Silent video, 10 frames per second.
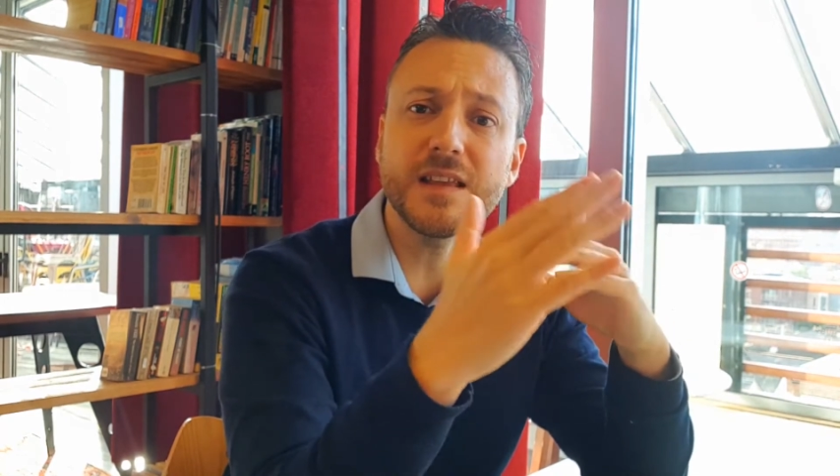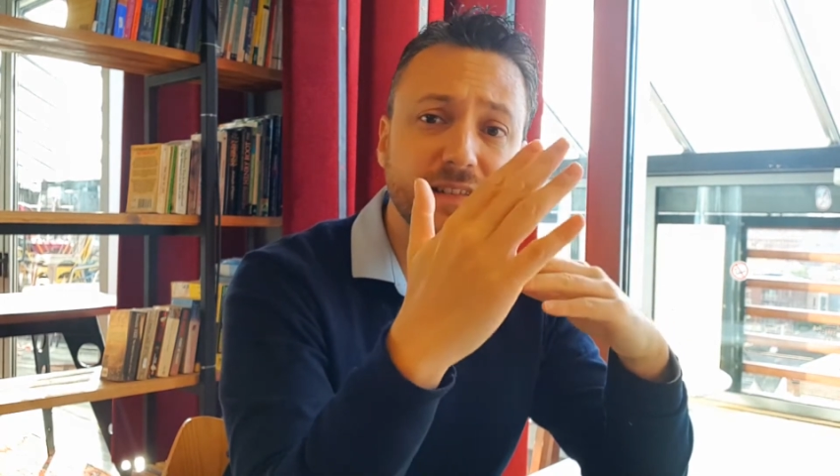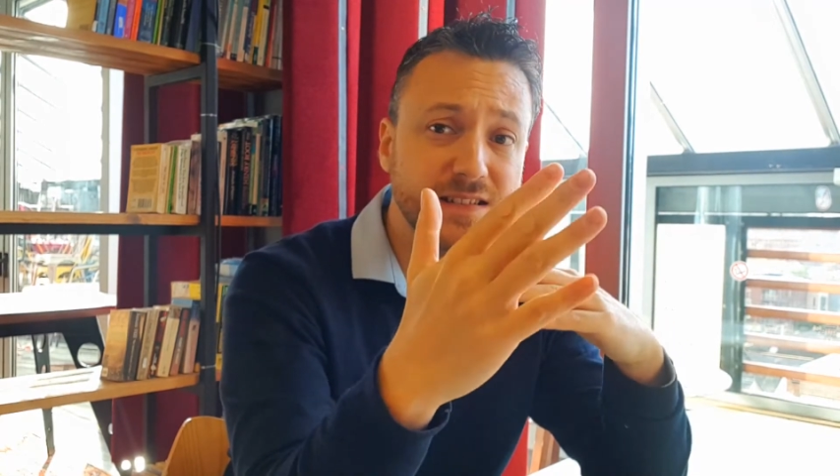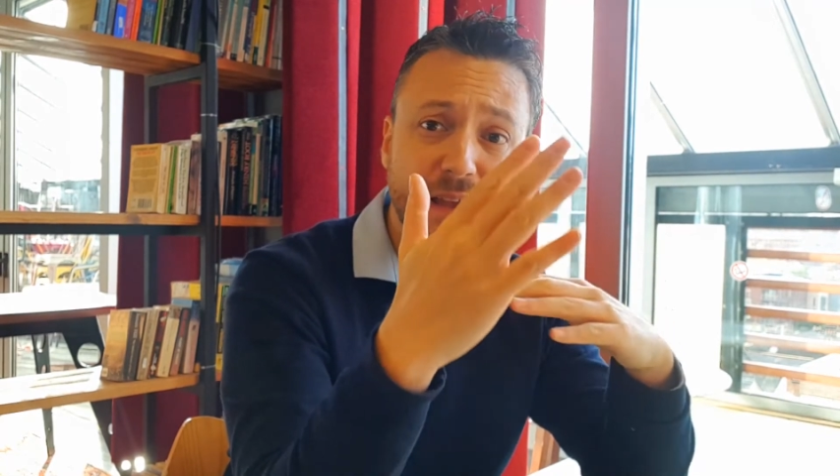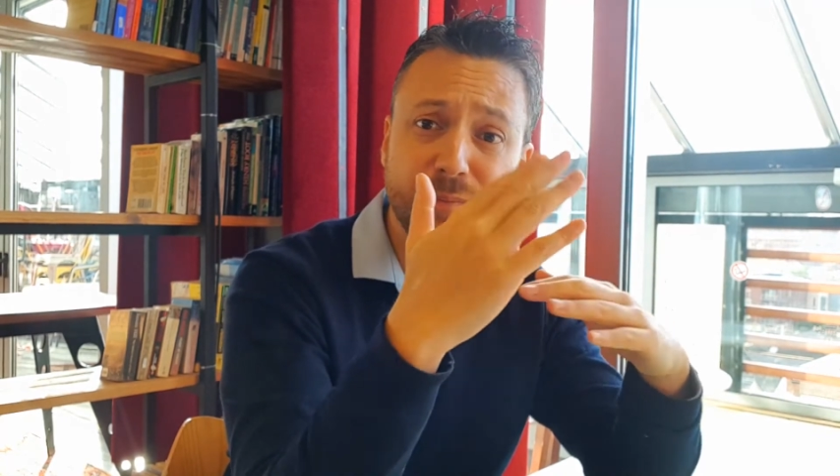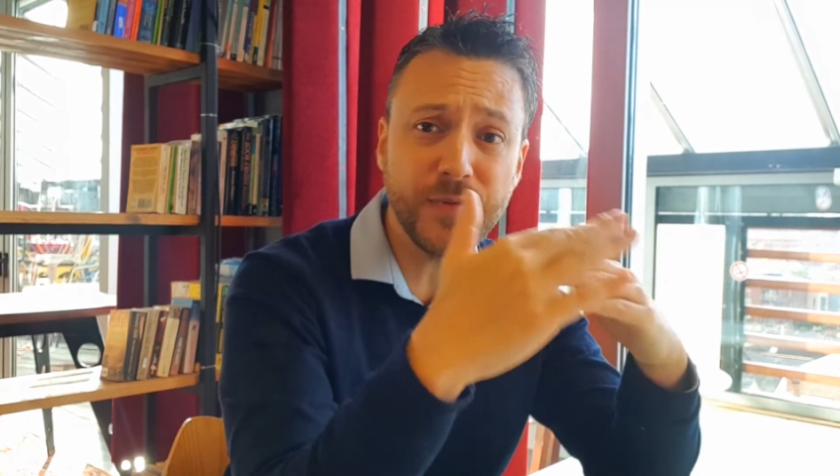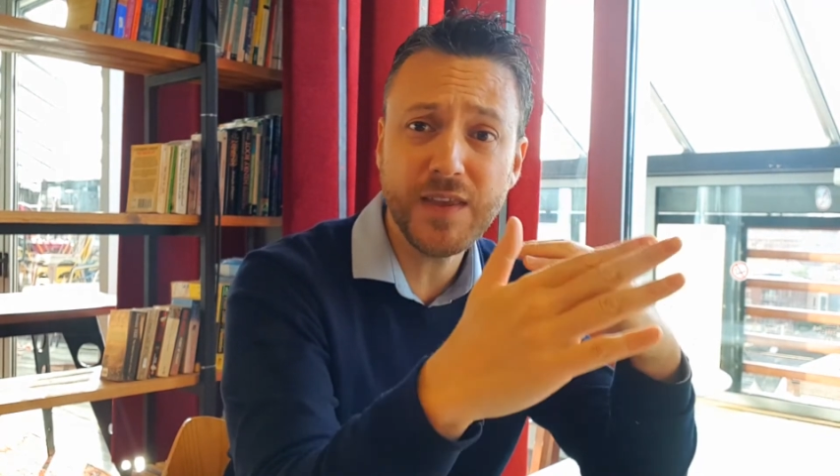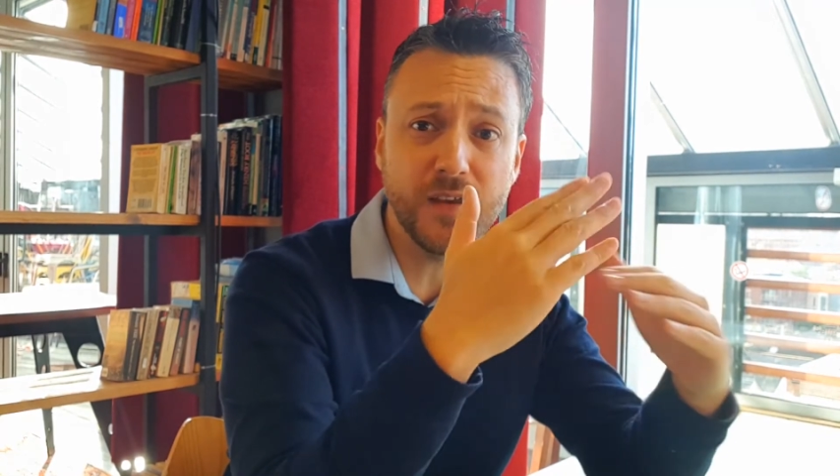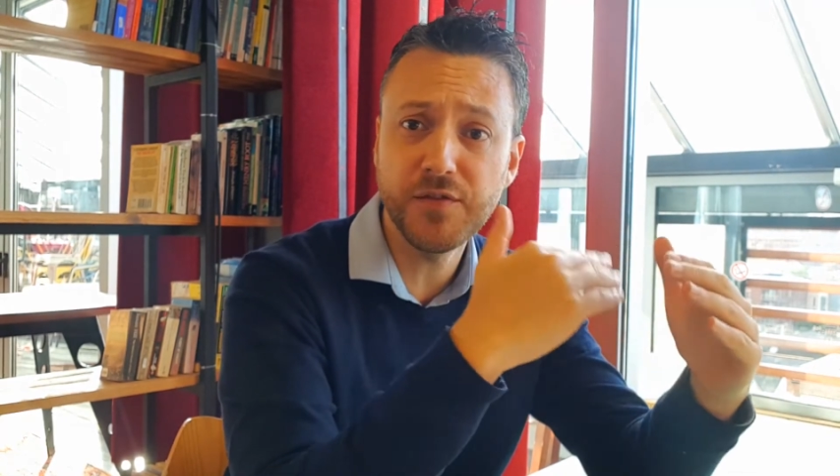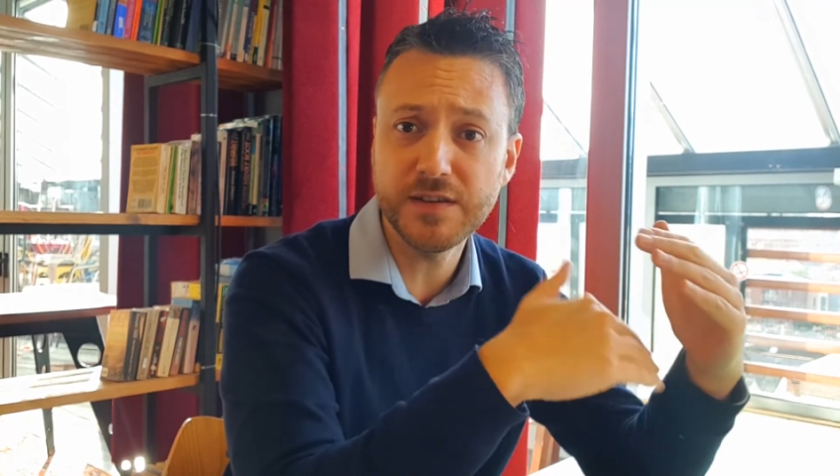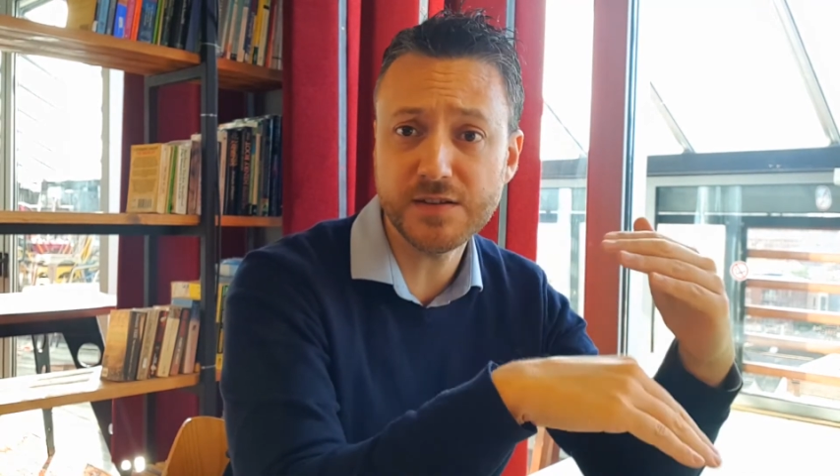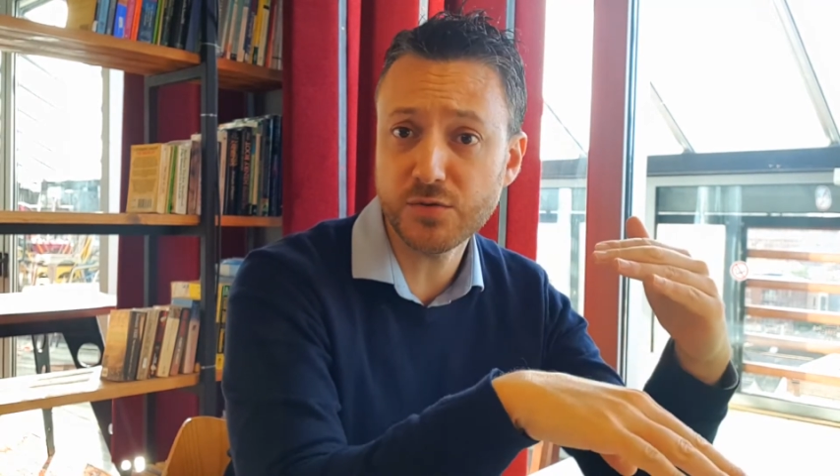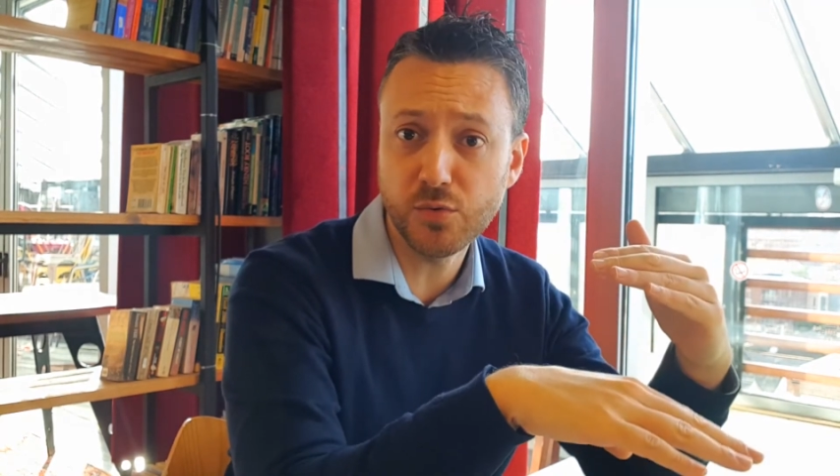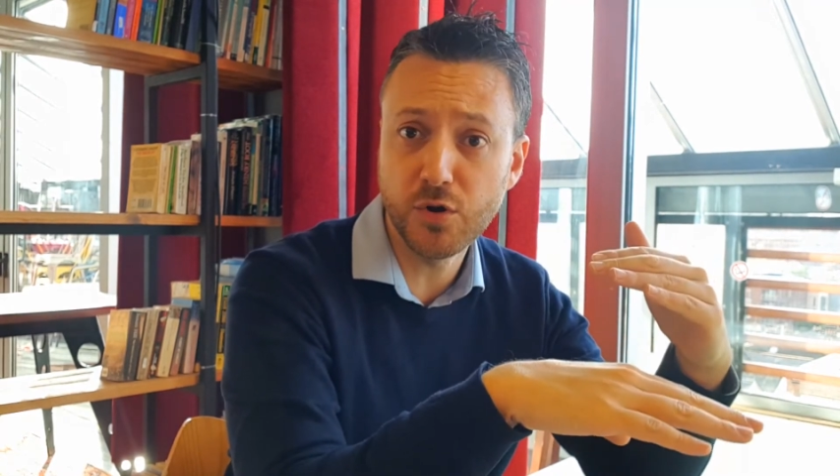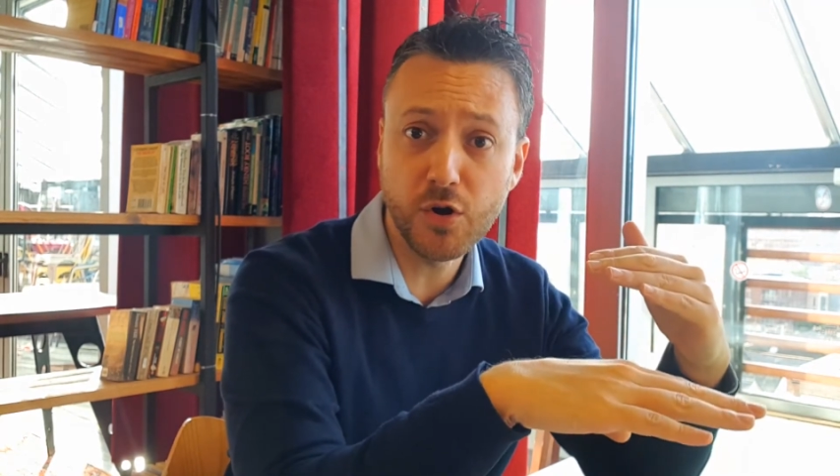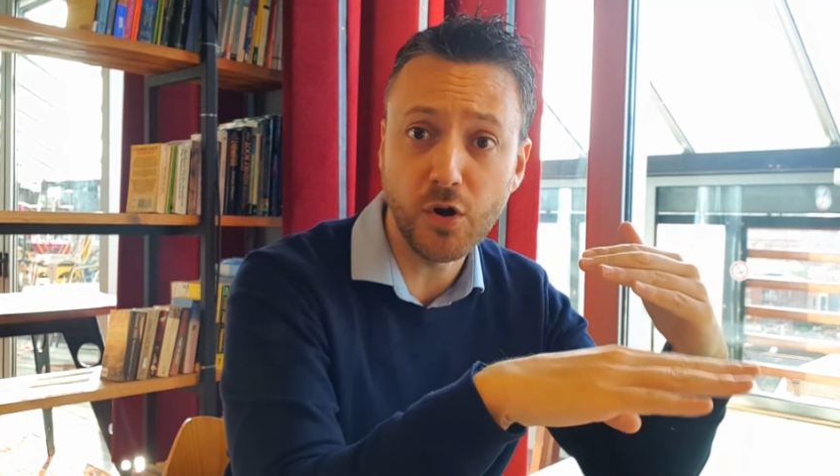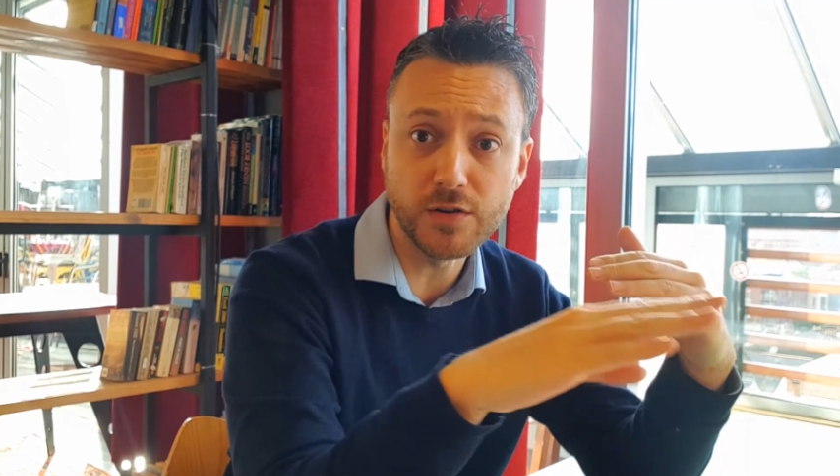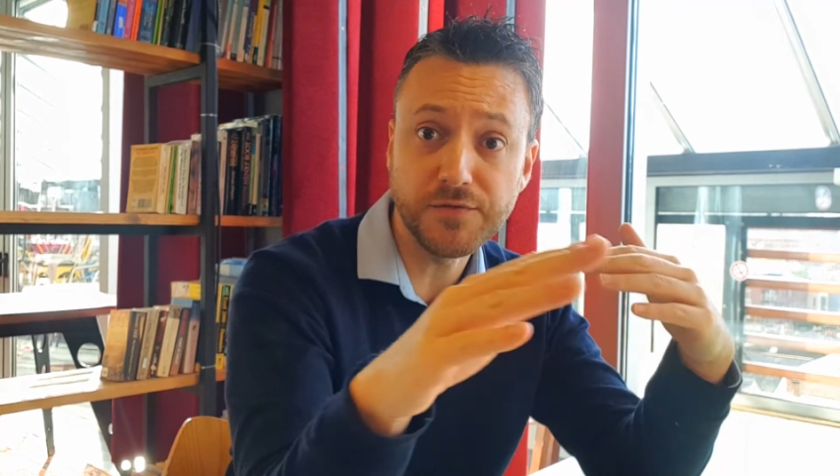Same thing if it is too cold.